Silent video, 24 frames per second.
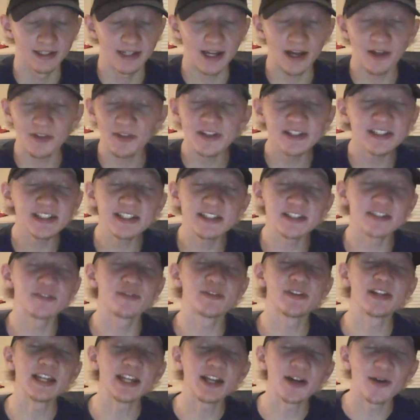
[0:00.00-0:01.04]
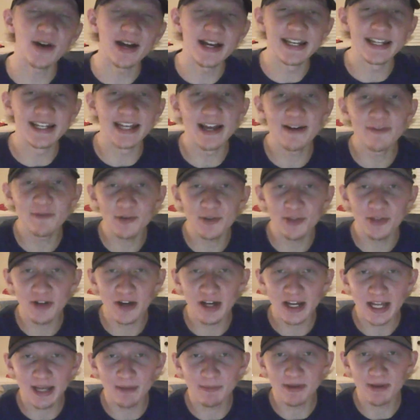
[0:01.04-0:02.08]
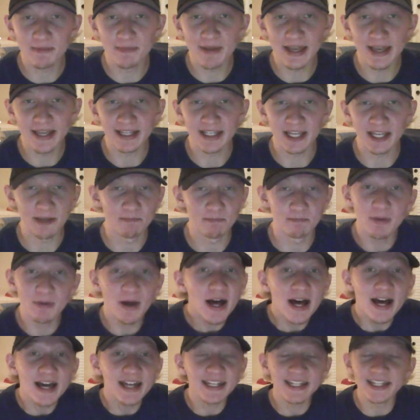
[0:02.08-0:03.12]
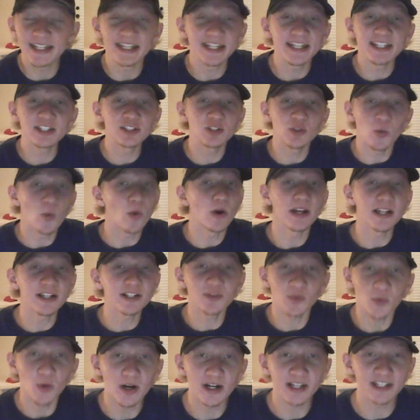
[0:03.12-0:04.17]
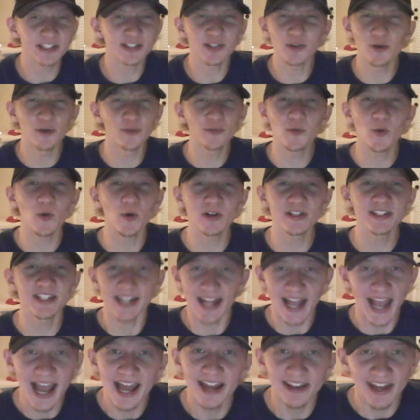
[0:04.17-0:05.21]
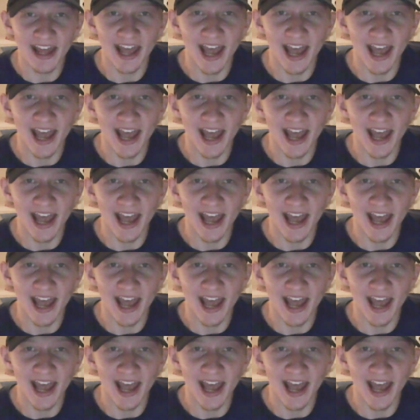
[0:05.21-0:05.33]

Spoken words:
Now, this is a video I never thought I'd be making, but it is 2020, so of course it had to